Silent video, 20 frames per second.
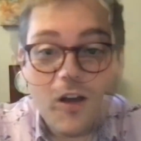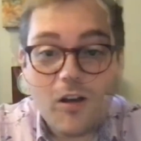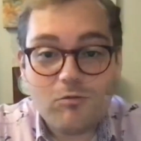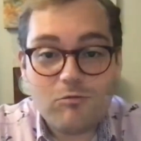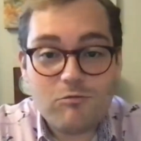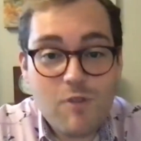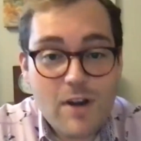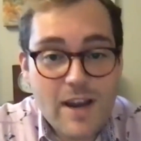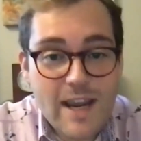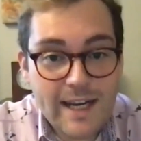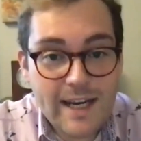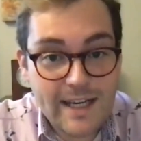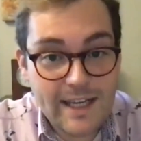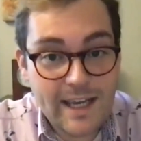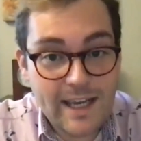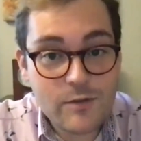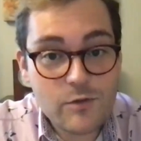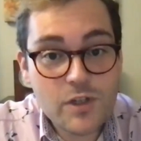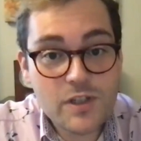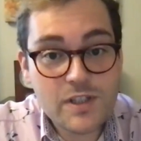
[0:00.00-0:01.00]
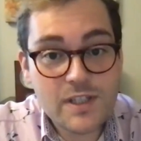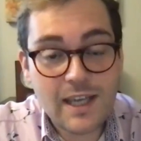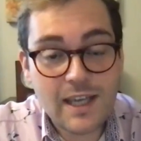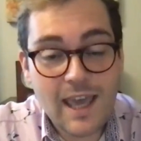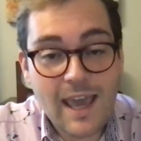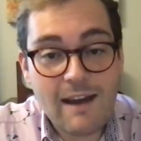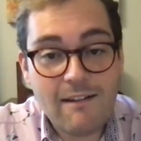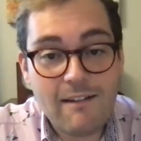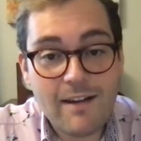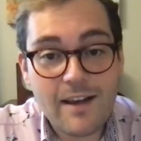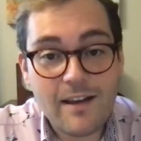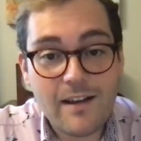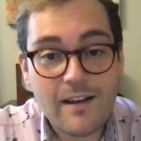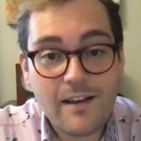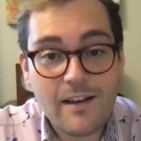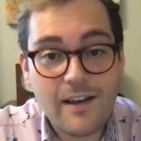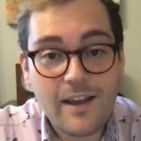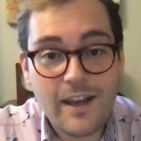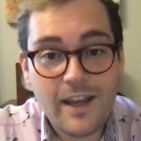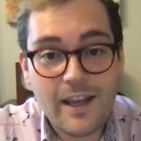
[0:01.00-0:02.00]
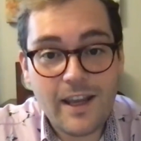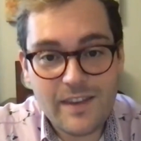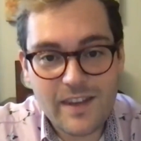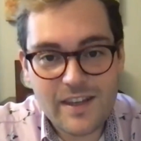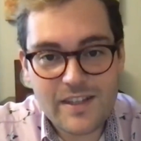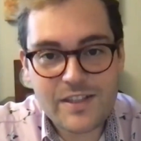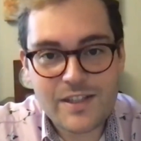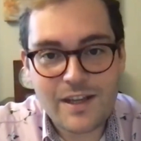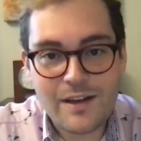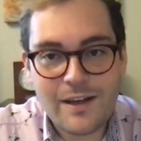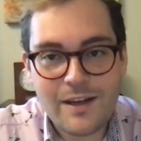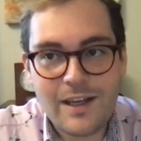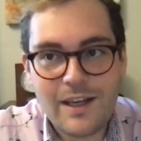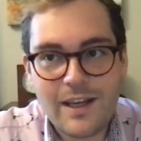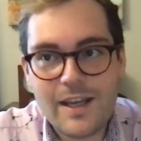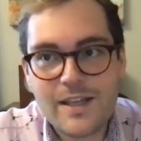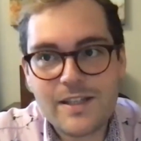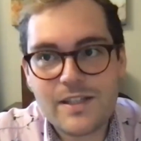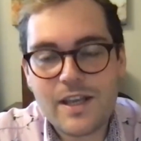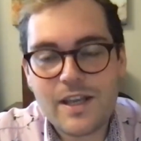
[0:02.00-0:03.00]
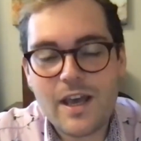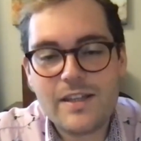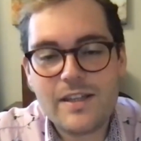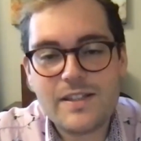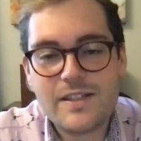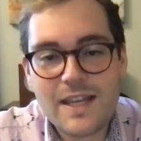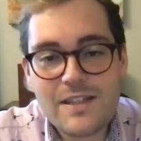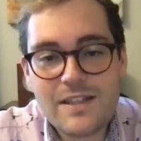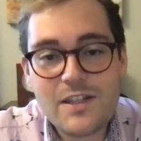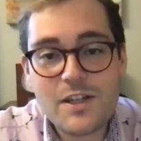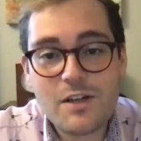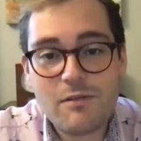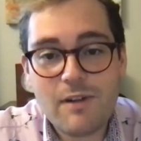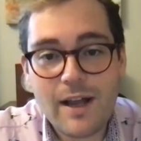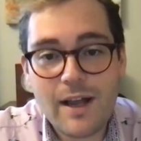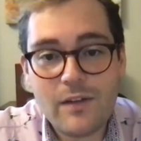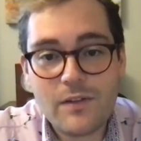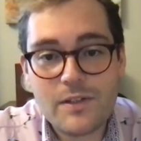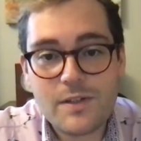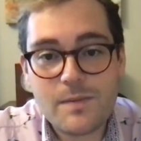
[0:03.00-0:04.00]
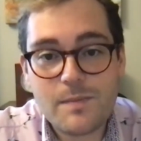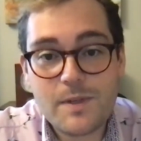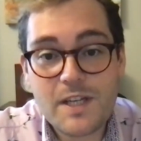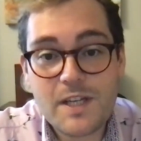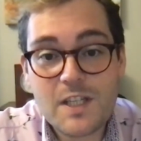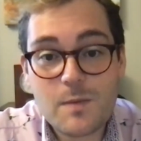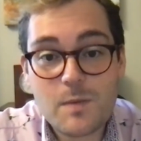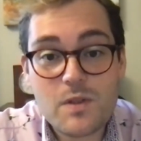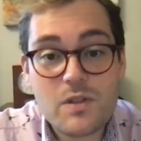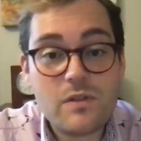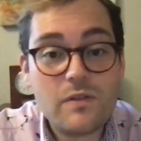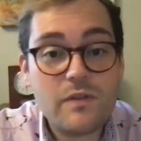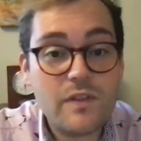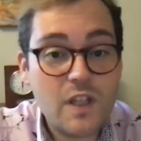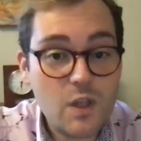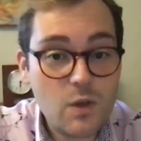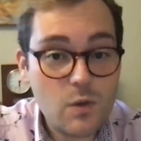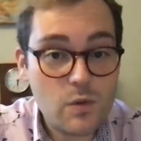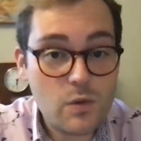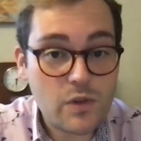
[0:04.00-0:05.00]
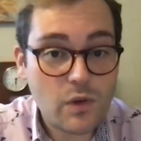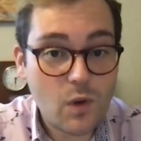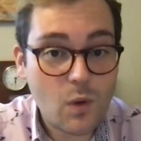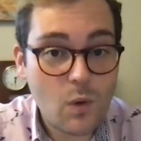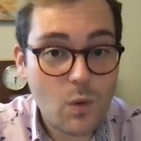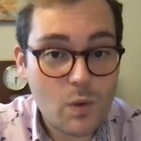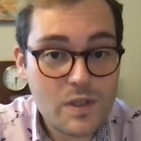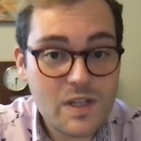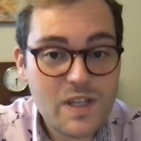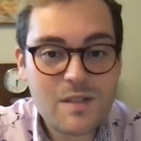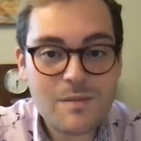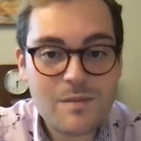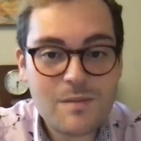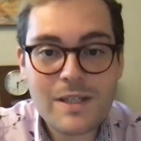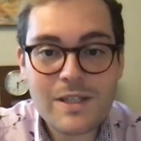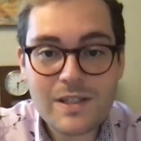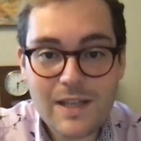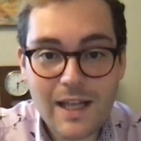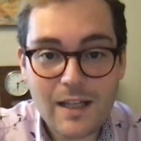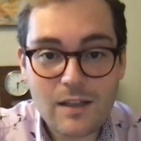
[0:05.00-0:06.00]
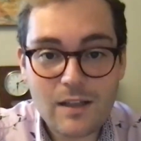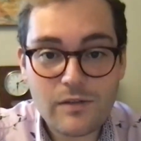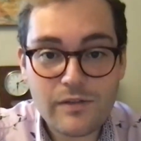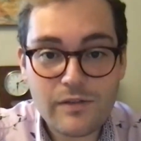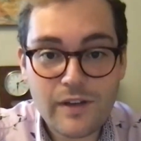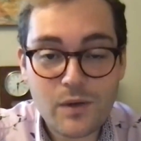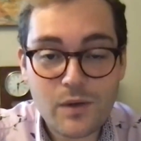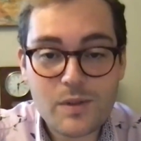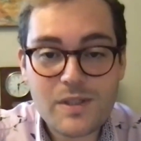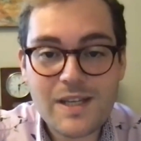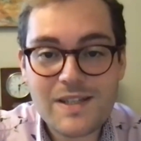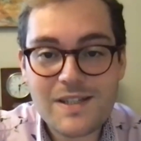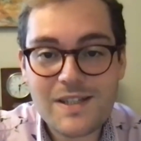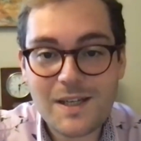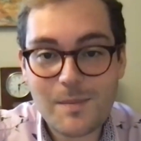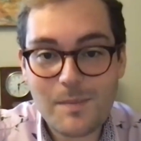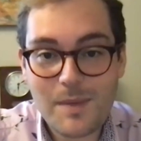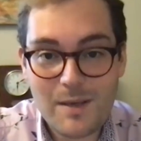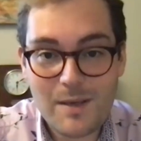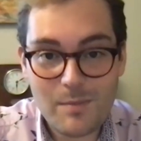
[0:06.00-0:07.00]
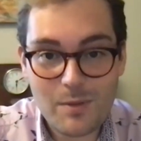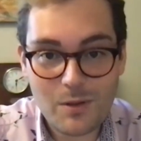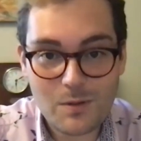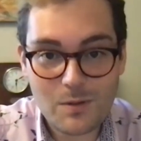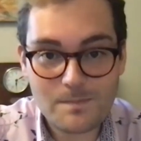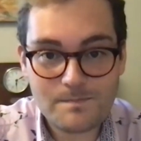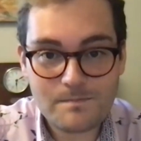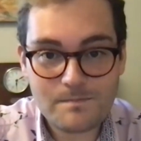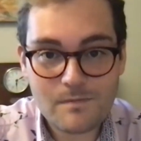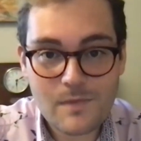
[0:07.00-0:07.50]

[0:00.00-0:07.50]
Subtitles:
Really interesting area in this study is centered around participants' views on autism itself and autistic people.